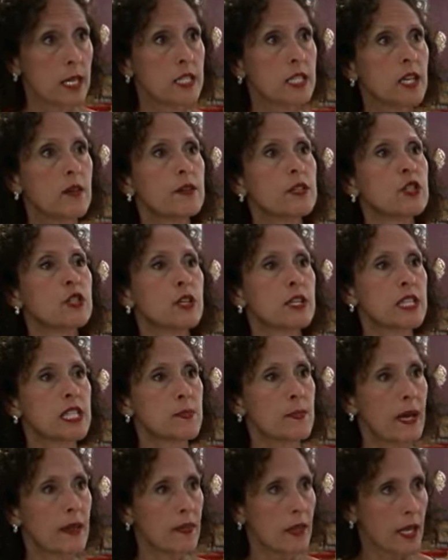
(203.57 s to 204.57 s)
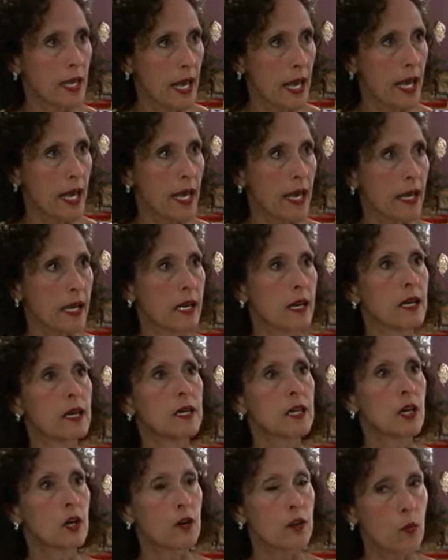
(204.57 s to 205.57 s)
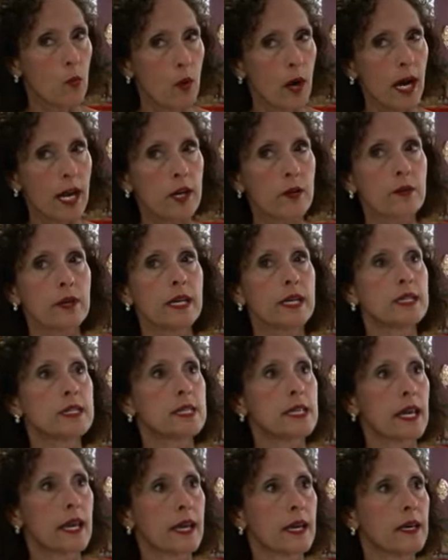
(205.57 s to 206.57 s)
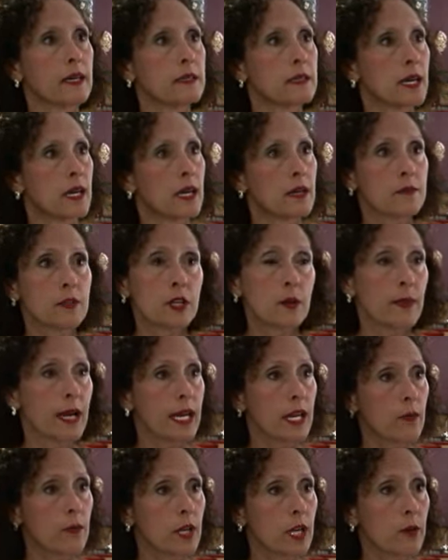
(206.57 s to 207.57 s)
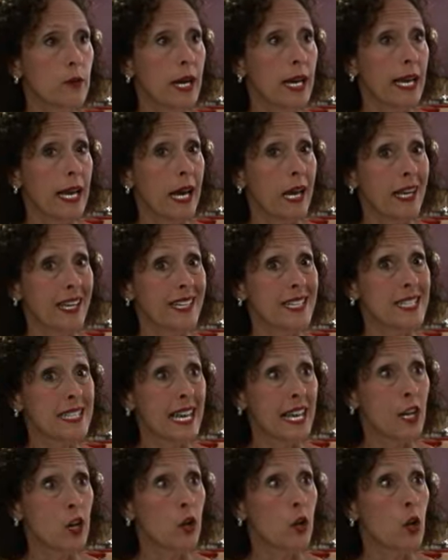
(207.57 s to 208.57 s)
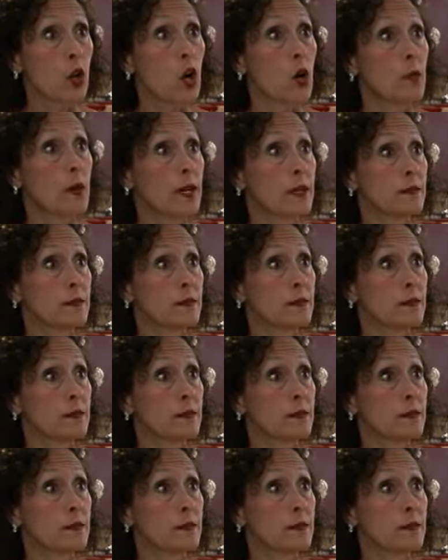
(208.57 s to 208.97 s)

so that you can spend the day, go to the wineries, and uh, you know make it a really great outing and stay in Oklahoma.